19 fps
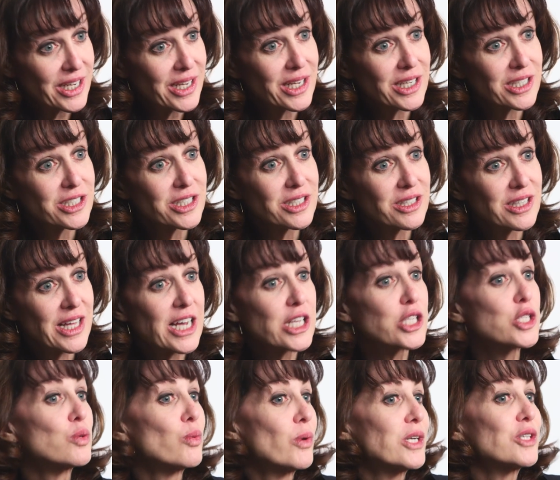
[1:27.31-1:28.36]
and
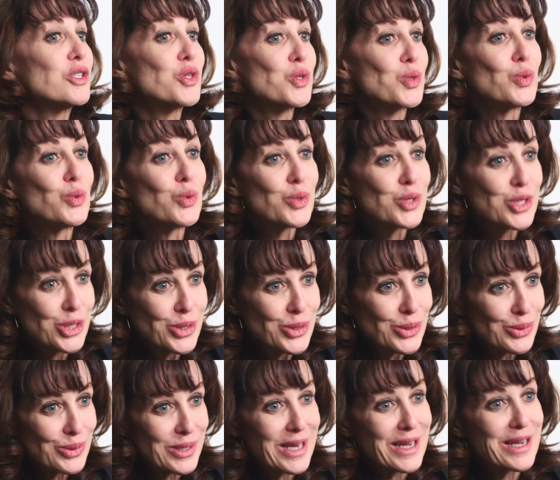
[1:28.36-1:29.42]
that's what schools
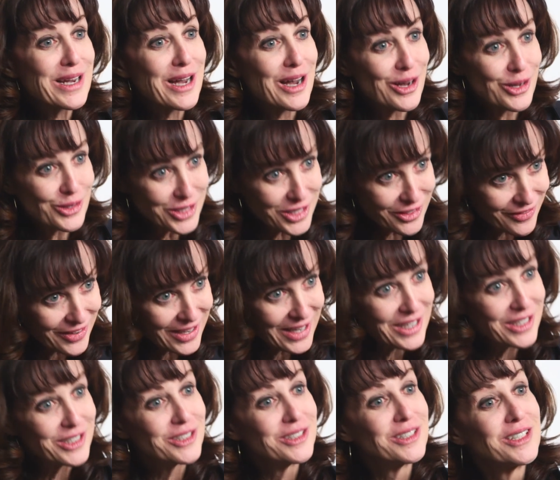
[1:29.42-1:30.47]
do they
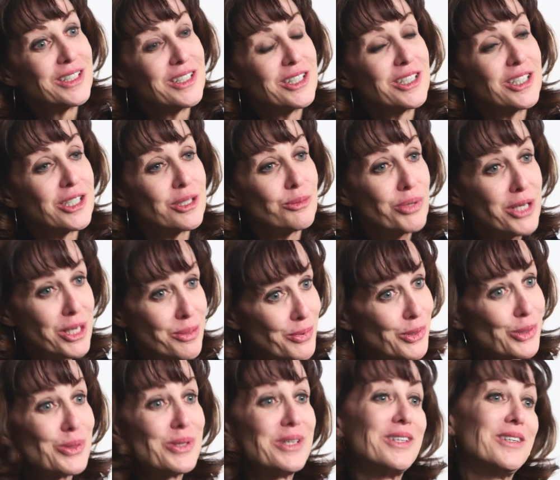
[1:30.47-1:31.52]
cultivate
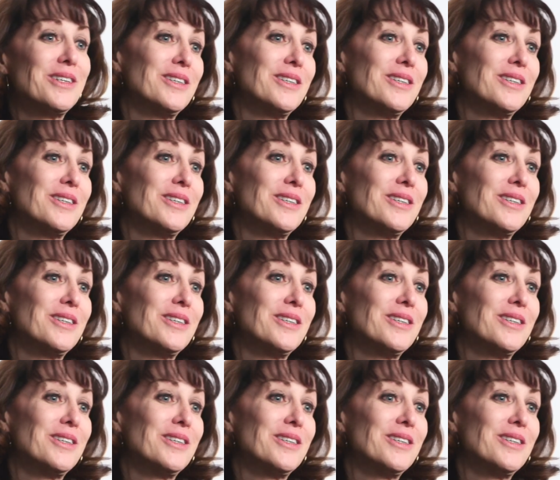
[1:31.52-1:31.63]
people